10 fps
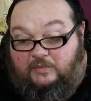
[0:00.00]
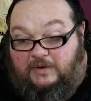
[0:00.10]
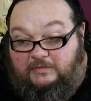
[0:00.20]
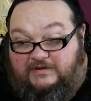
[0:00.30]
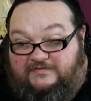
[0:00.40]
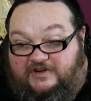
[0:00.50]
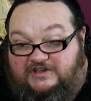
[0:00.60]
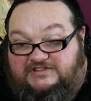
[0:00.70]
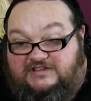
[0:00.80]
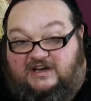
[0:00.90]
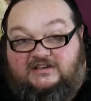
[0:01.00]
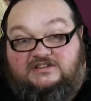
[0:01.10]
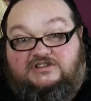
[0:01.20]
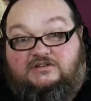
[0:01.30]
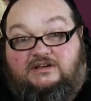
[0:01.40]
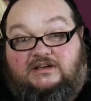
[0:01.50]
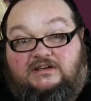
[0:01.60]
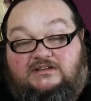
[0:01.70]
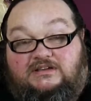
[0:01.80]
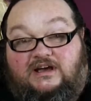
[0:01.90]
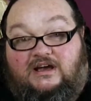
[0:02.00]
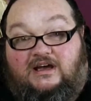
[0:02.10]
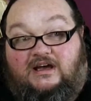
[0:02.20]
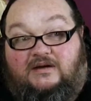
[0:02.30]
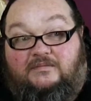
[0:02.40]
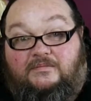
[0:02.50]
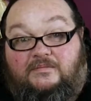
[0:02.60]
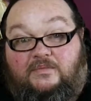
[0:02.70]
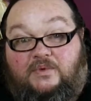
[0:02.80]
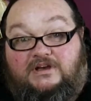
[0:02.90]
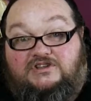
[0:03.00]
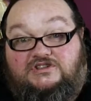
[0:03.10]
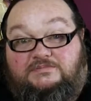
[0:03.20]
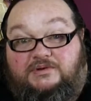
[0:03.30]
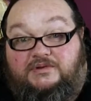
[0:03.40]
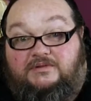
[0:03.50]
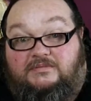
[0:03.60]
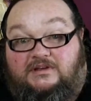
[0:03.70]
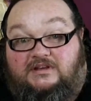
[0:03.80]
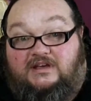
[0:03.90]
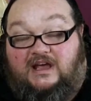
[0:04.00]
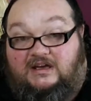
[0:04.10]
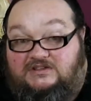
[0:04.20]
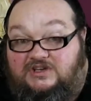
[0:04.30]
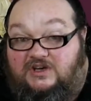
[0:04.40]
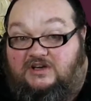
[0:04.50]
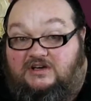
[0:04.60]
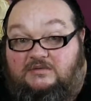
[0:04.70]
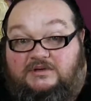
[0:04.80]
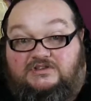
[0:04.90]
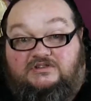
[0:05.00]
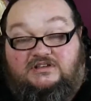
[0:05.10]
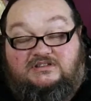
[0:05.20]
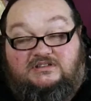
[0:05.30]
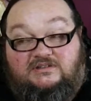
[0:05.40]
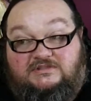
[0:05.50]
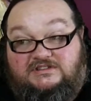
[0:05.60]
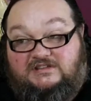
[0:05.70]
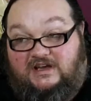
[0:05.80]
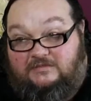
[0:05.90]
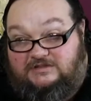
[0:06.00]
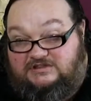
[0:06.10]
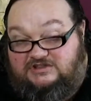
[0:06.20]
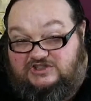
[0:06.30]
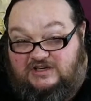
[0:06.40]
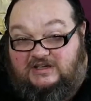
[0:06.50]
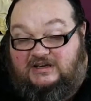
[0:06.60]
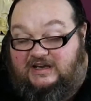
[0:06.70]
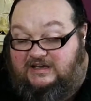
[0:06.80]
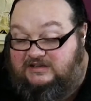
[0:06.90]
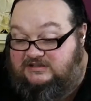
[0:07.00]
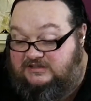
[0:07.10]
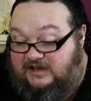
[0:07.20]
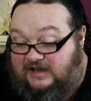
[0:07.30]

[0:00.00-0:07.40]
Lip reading: When we first started doing it, we just put them in the egg turner, we treated them the same as chicken eggs.